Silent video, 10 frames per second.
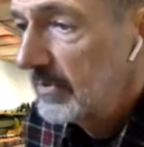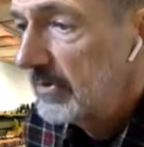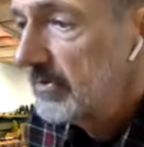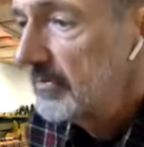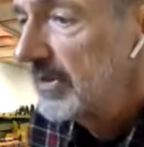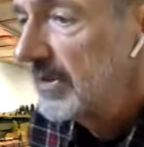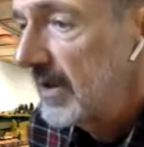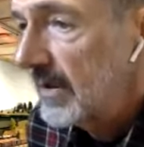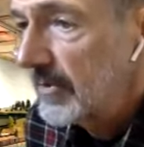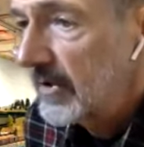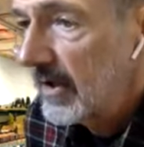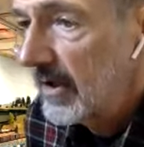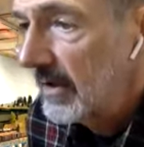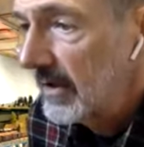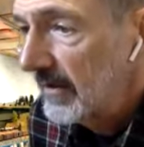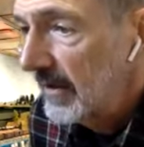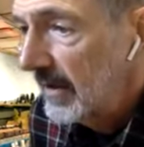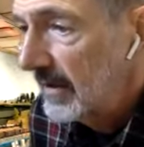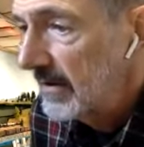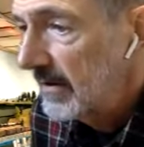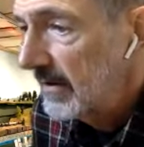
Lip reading: blue B&M car in there